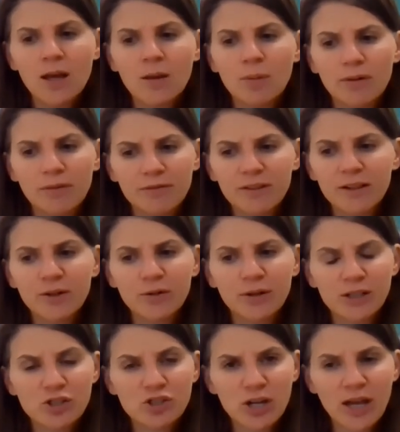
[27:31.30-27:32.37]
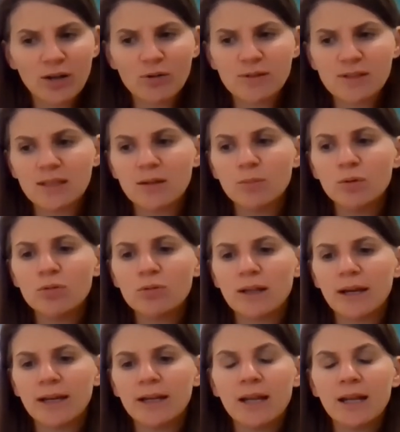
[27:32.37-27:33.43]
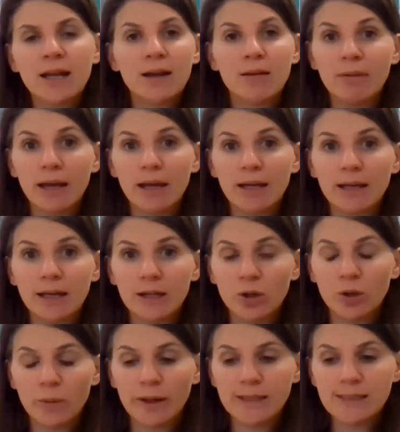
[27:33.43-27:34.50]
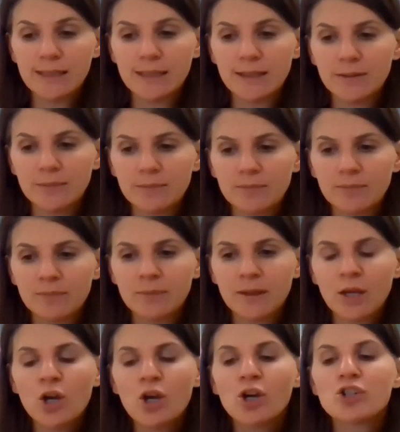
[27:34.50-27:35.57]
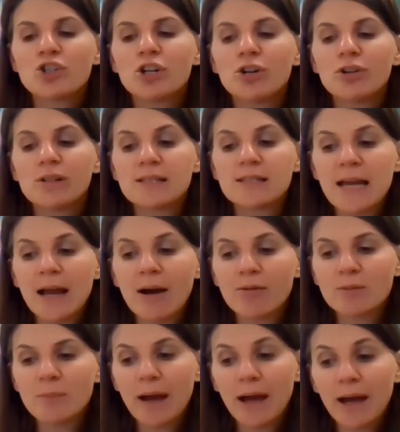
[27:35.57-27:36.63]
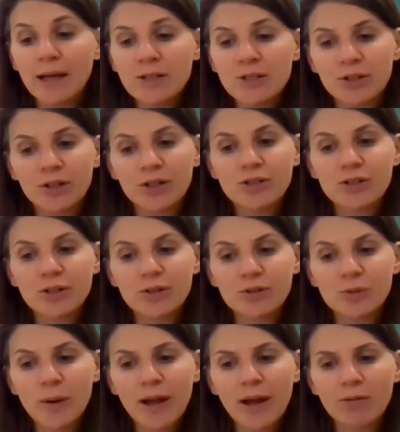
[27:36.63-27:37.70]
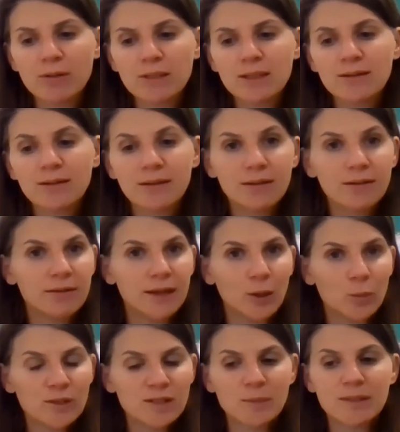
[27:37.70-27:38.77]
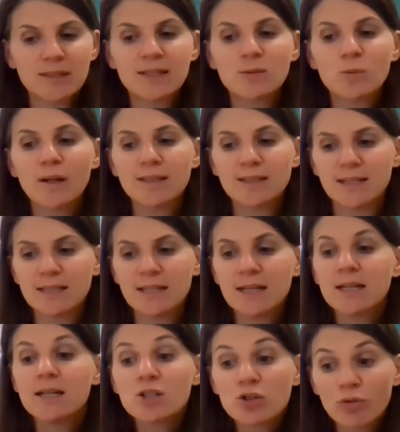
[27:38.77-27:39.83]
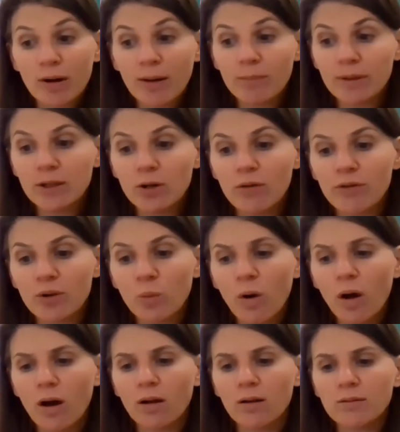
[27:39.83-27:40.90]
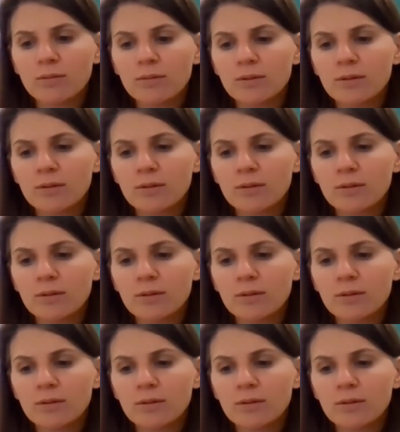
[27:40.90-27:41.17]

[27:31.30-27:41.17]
but flickering shadows in the moonlight, Meg had no idea. She heard a sound behind her and turned around there was Mrs. Whatsit, scrambling over the wall.